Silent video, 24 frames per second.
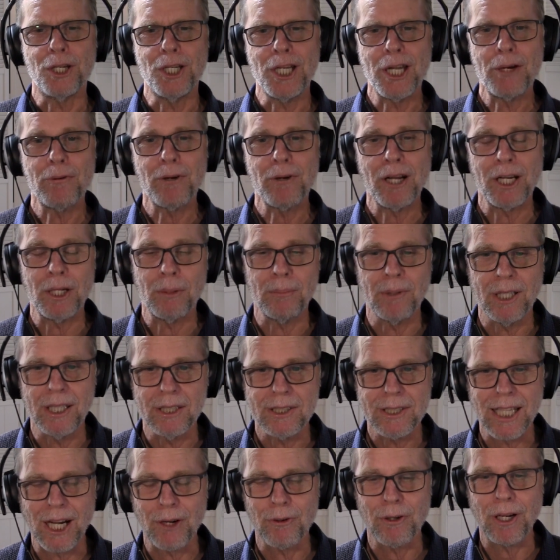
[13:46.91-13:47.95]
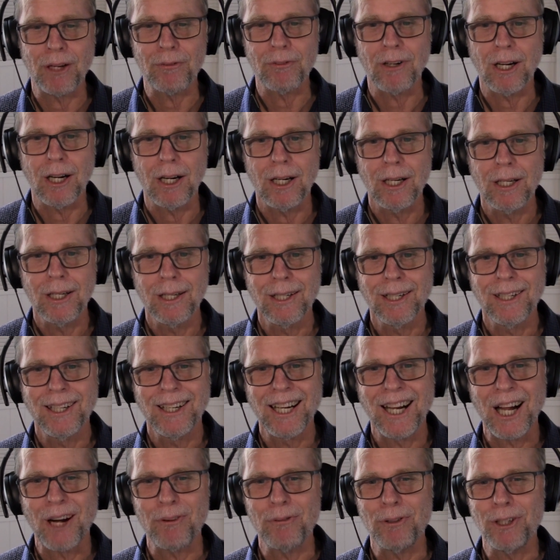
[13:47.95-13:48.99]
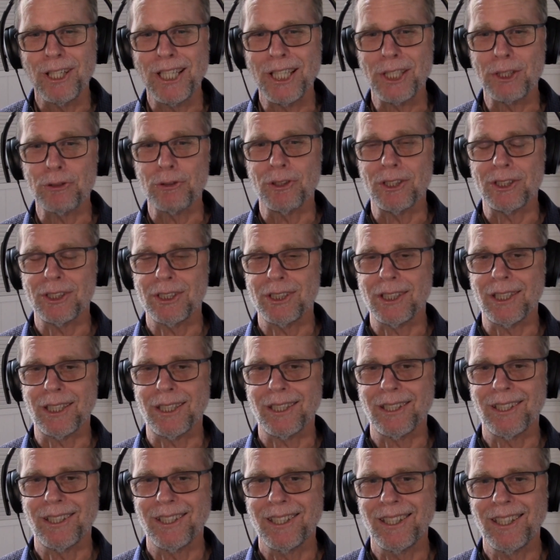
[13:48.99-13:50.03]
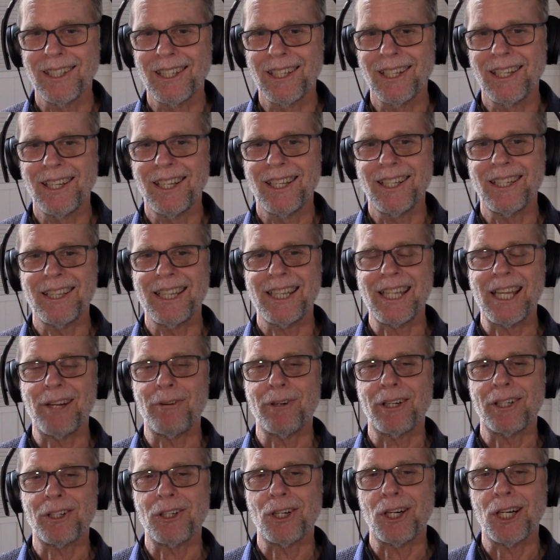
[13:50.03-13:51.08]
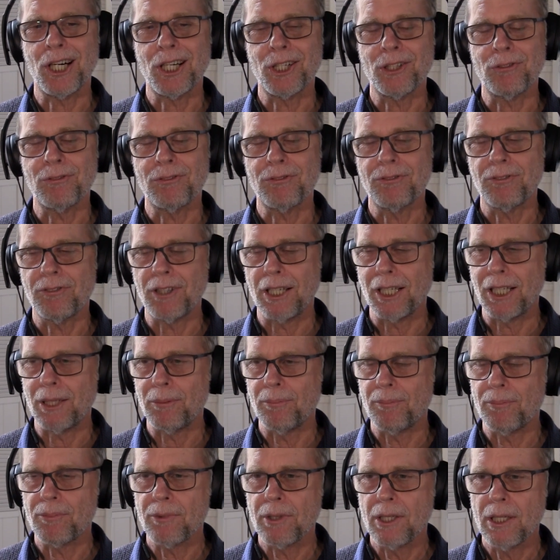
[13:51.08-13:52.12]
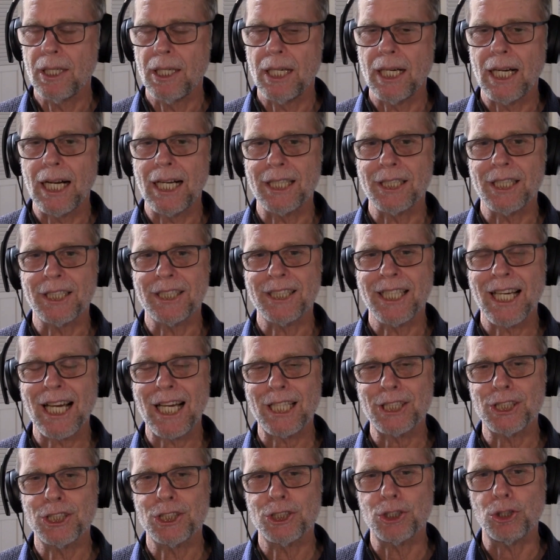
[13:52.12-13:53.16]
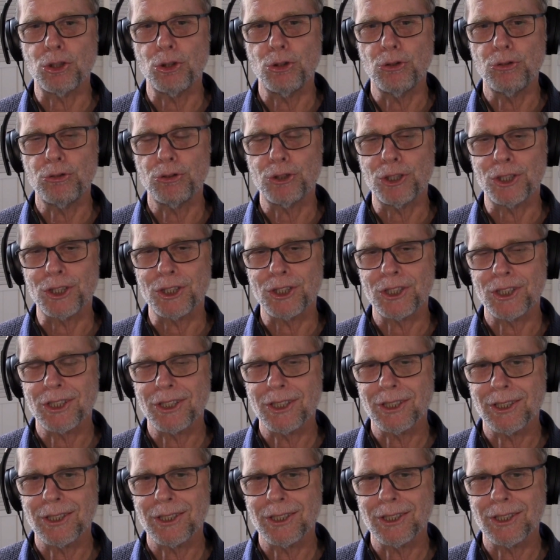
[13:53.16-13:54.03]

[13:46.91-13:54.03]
The near enemies, however, are really interesting. They're a kind of a detached aloofness,